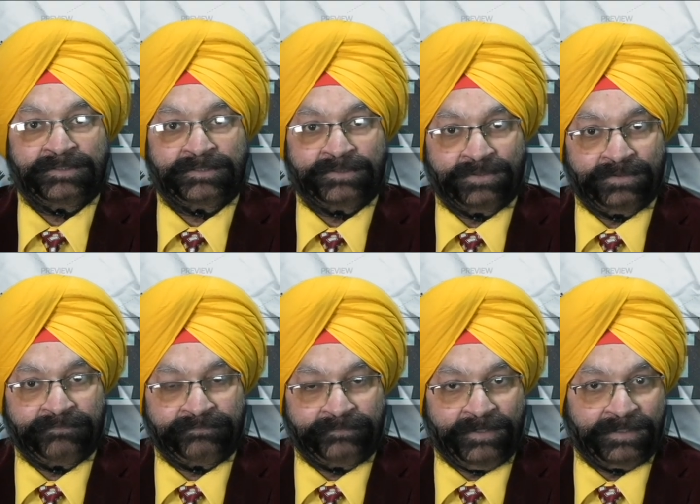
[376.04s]

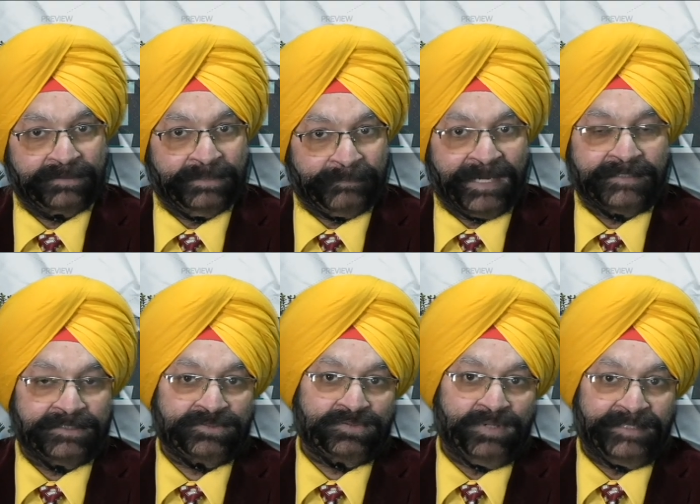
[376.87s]
for the
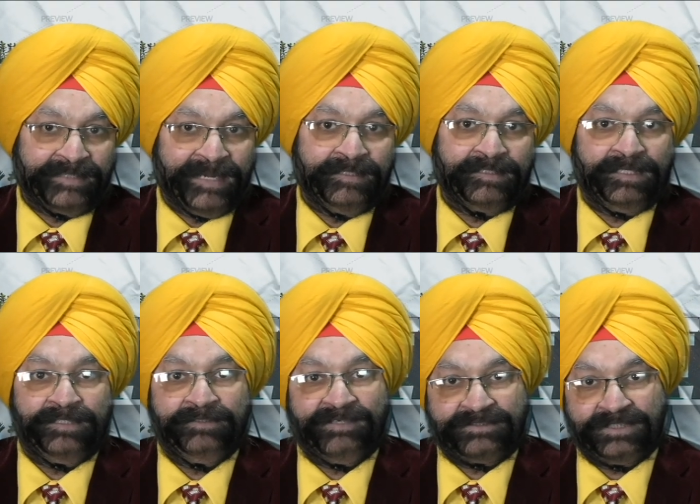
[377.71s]
parties to attend the
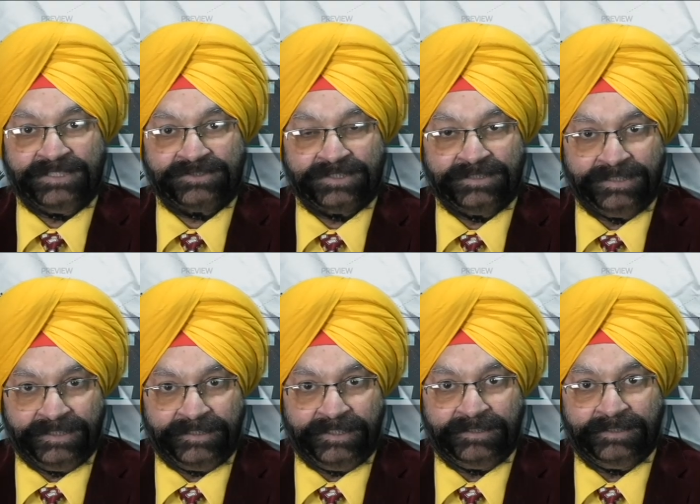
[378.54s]
investigation
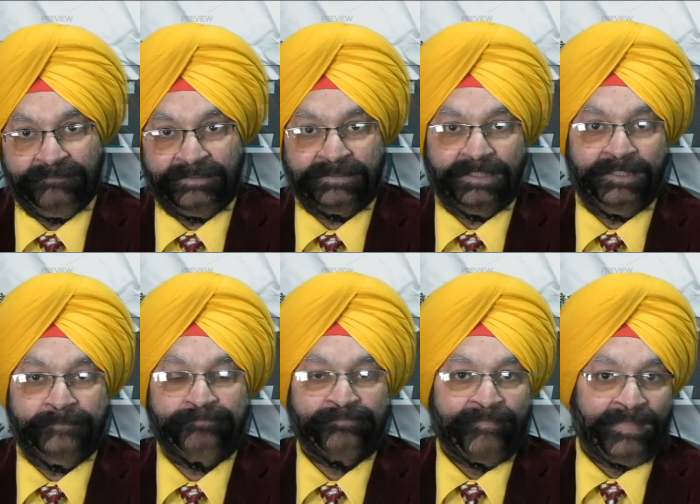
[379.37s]
hearing with
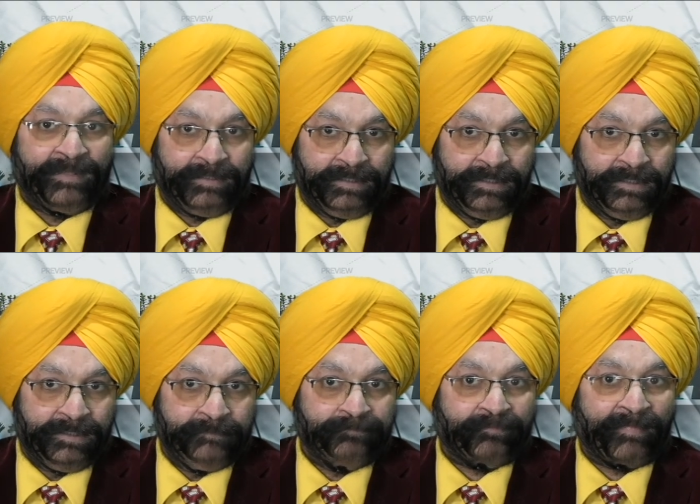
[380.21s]
the
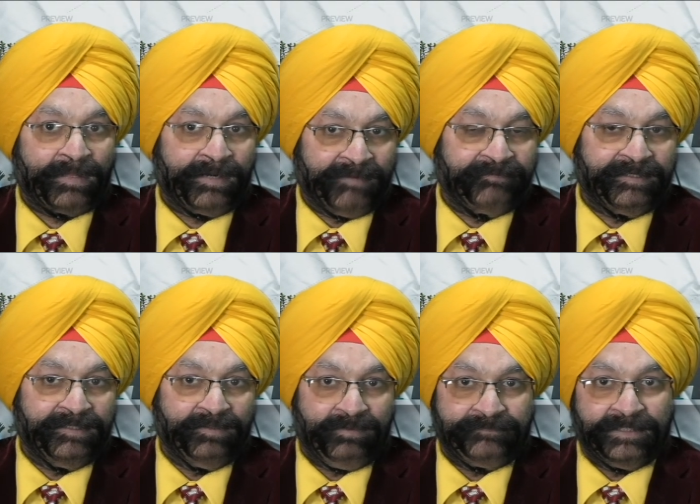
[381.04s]

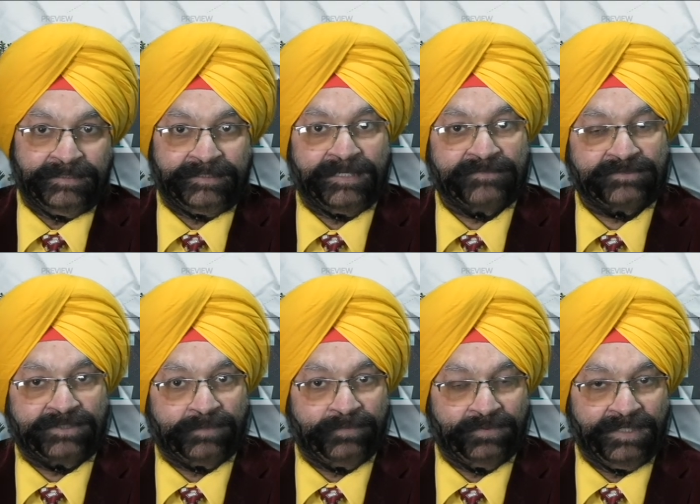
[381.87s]
referee of the tenancy
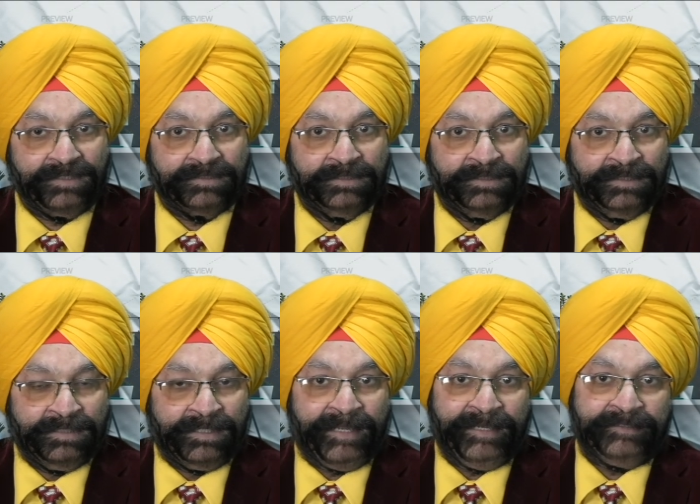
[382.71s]
tribunal.
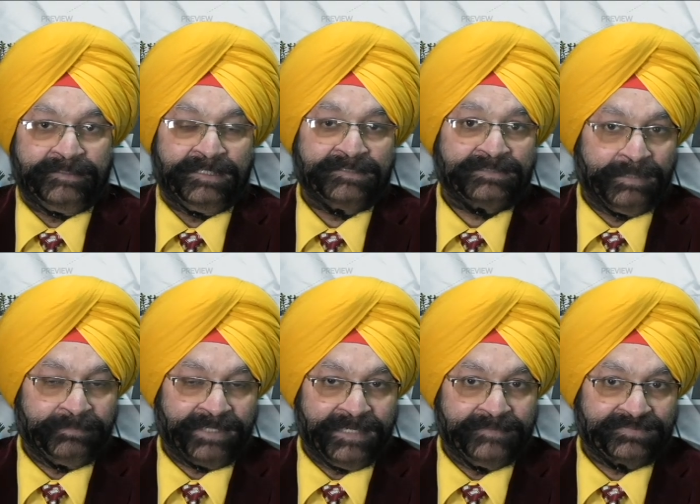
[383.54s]
And
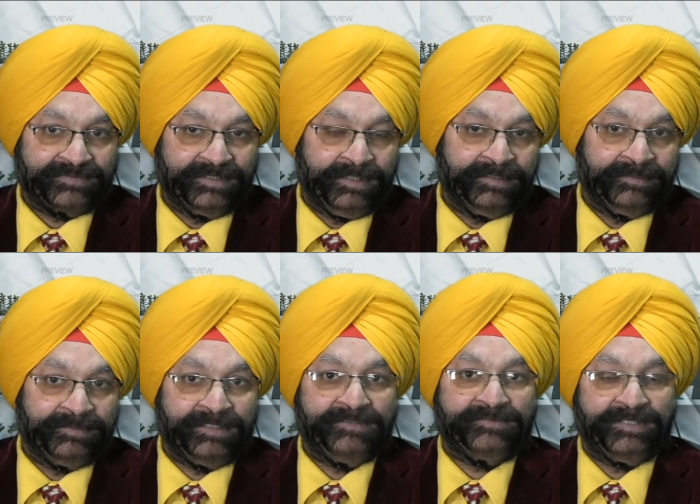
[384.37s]
sometimes
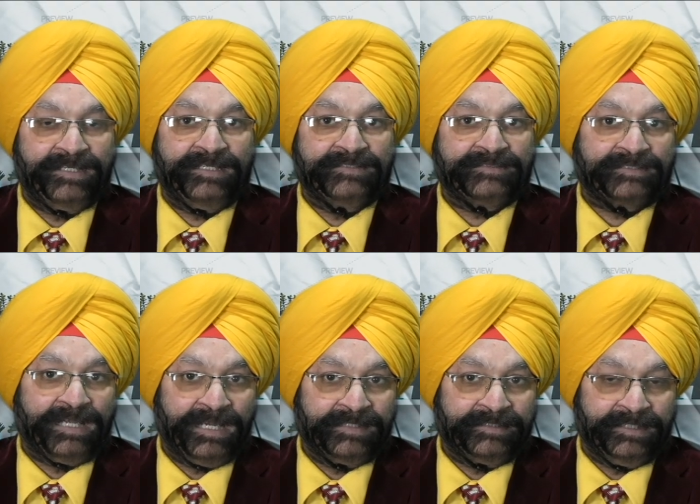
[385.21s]
these hearings
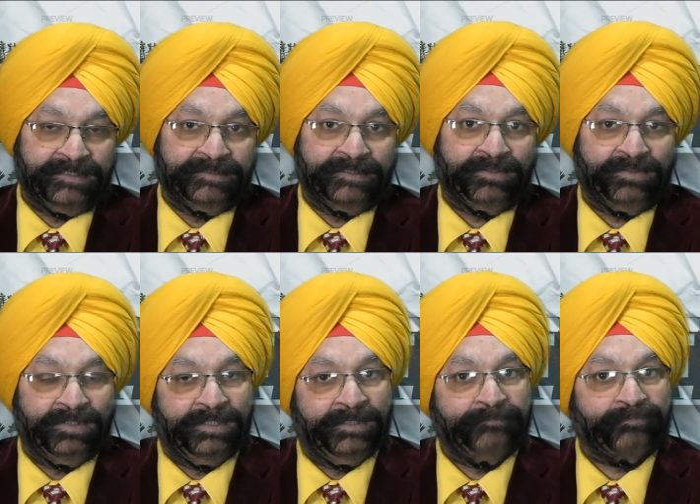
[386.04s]
are done
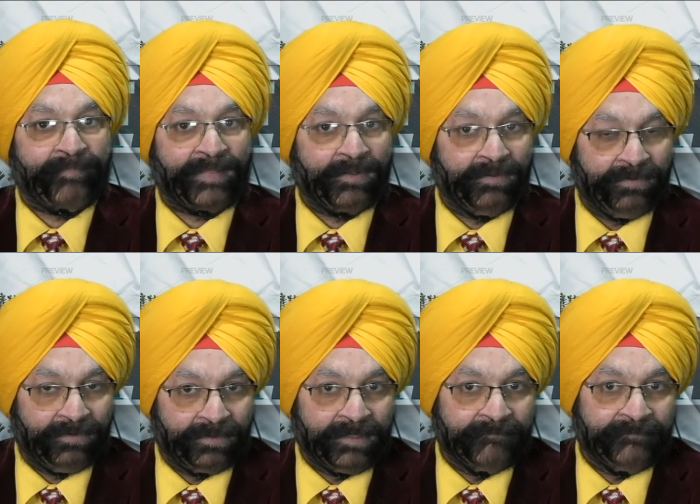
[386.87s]

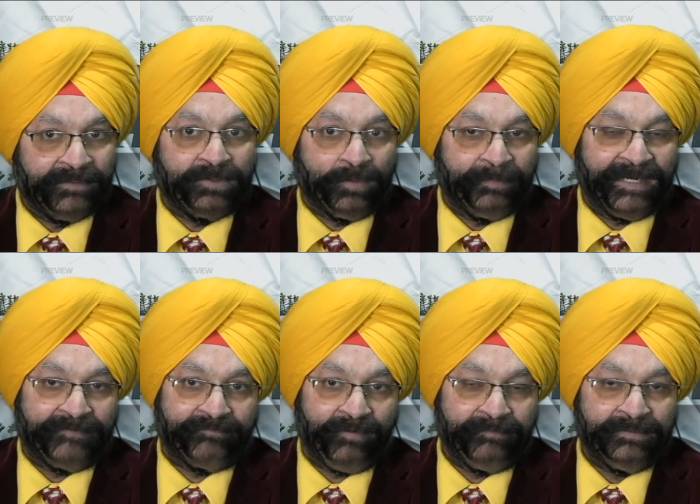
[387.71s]
on a video
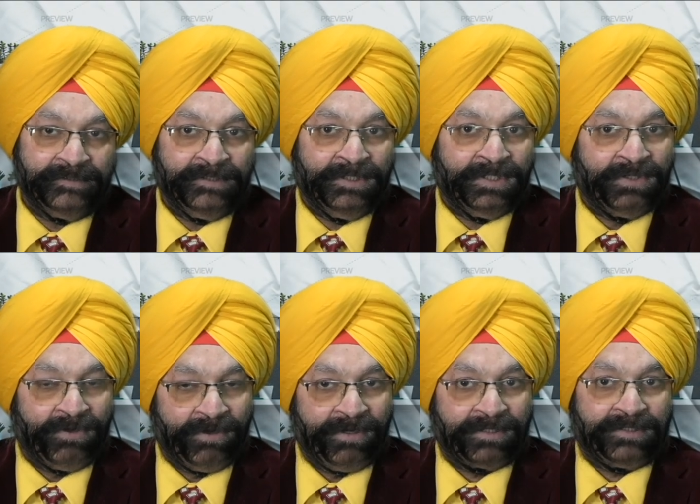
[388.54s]
platform
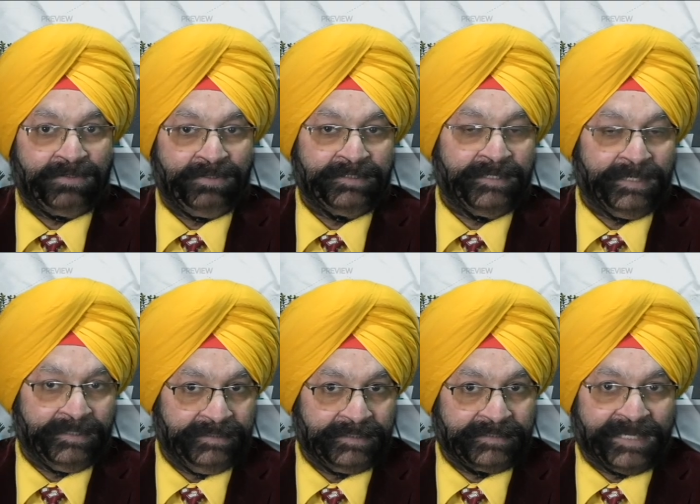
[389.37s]
or
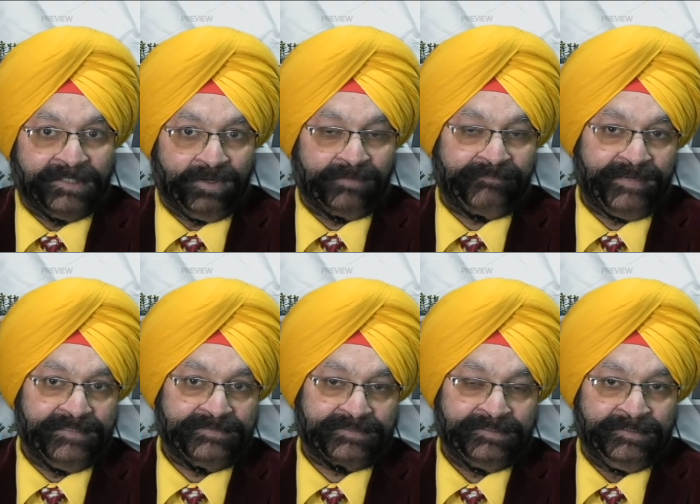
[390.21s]
in a
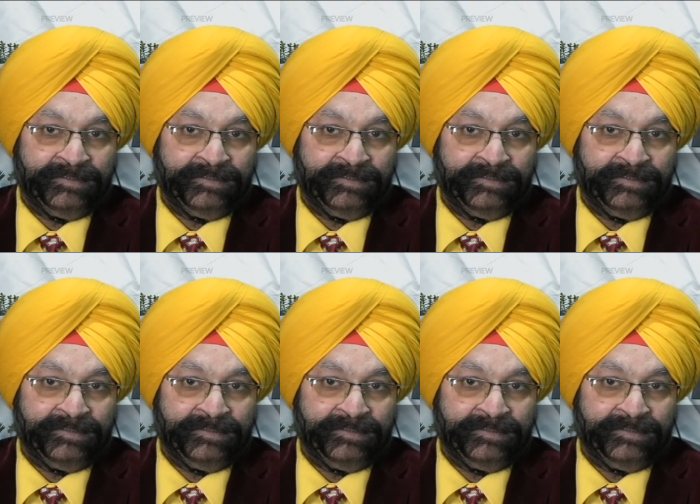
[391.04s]
teleconference,